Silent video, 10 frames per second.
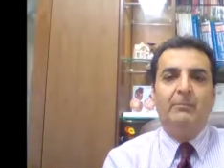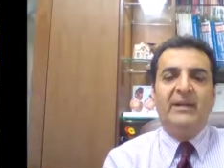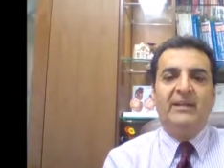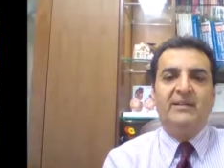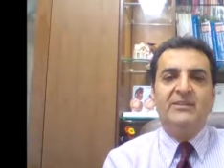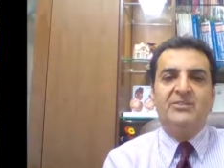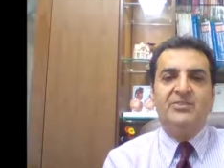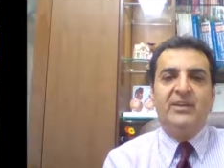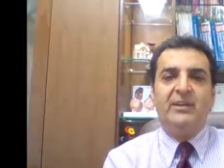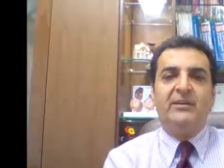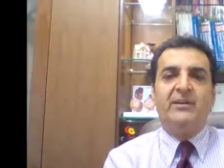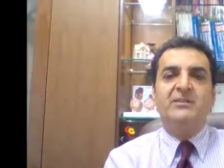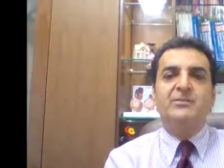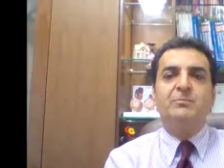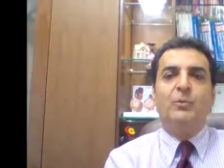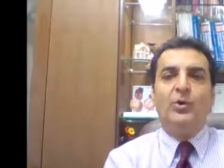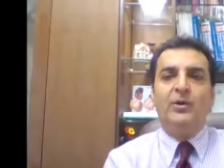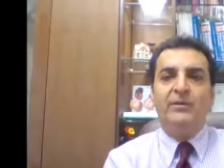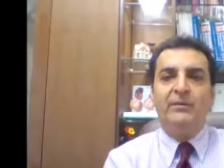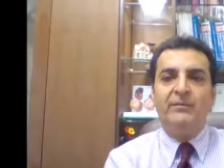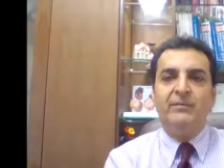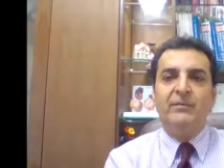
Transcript: Medical history: current smoker,